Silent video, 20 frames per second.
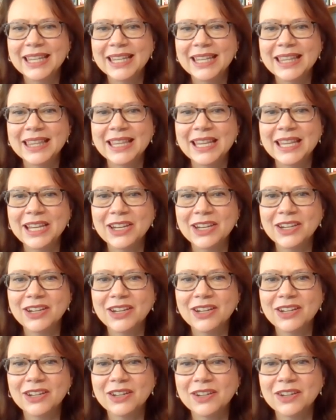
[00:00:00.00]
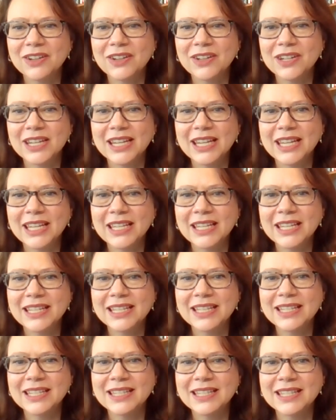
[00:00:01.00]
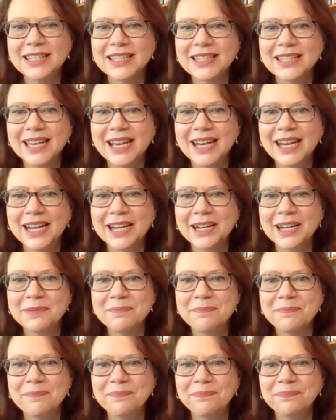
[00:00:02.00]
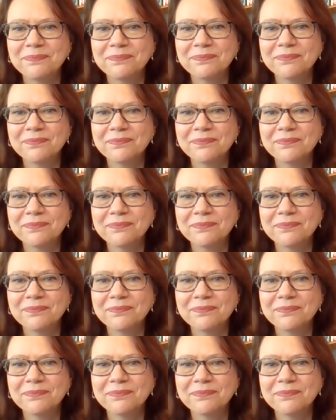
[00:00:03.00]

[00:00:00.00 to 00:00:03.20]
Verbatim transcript: There is um,